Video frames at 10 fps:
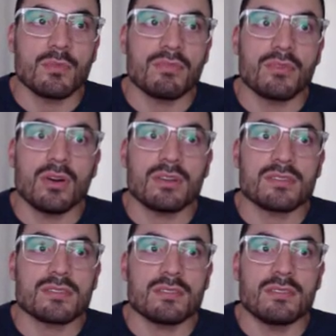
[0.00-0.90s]
we've
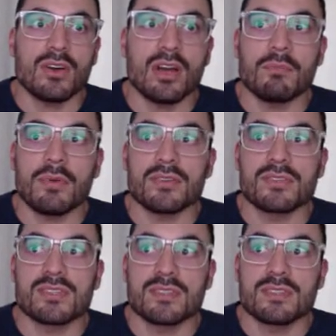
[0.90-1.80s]
got 9
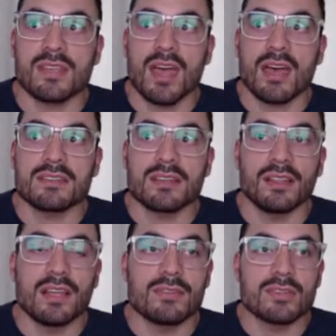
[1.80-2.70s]
purchases at
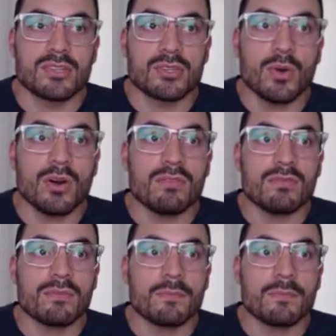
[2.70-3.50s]
11 to 12.